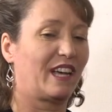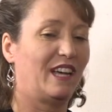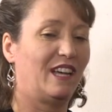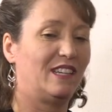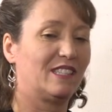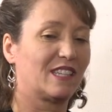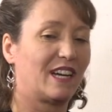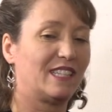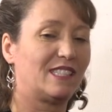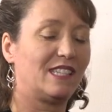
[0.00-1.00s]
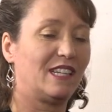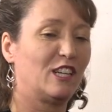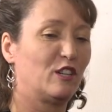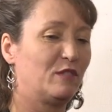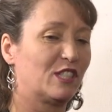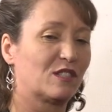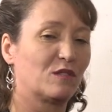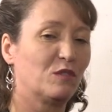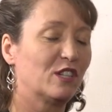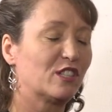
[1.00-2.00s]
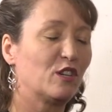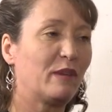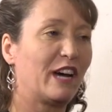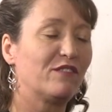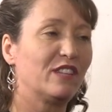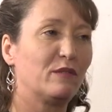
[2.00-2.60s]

and I see Him just work so powerfully.